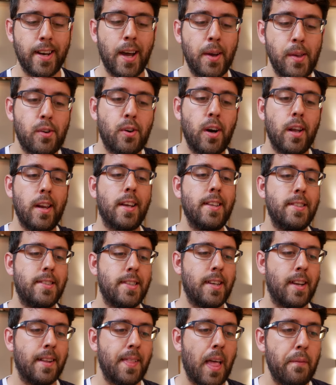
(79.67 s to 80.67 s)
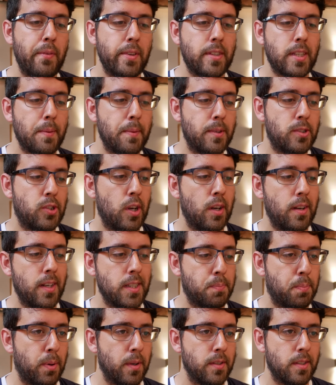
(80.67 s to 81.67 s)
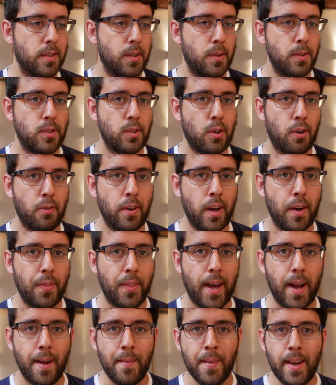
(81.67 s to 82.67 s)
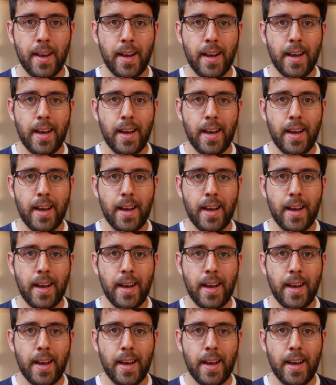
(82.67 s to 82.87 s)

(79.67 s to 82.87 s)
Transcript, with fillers: Now, you've got to consider every time a journalist puts a news story out there,